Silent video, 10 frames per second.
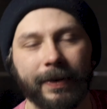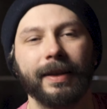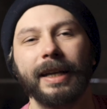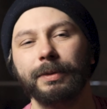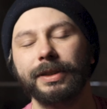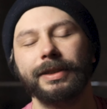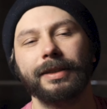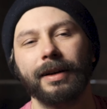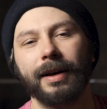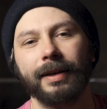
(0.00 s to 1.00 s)
you liked what you
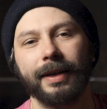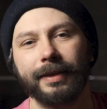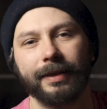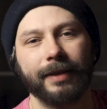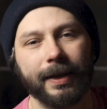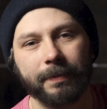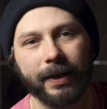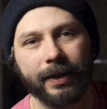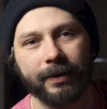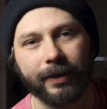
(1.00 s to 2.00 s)
saw, hit the like
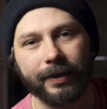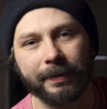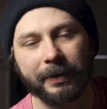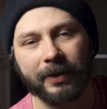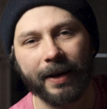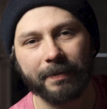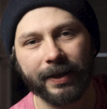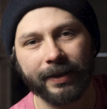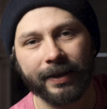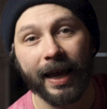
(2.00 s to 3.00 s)
button or the subscribe
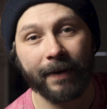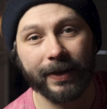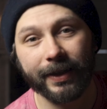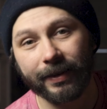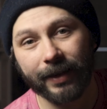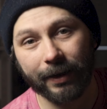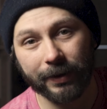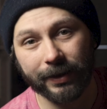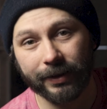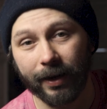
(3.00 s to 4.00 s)
button. If you didn't like
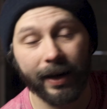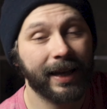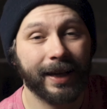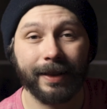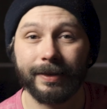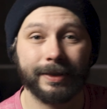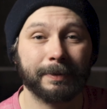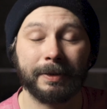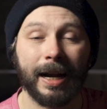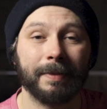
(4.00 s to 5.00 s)
what you saw, hit the
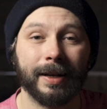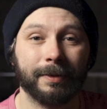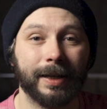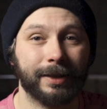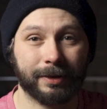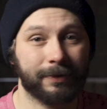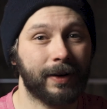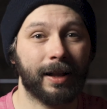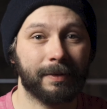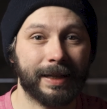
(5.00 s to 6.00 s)
subscribe anyways. You can
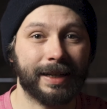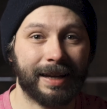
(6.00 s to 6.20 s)
follow me and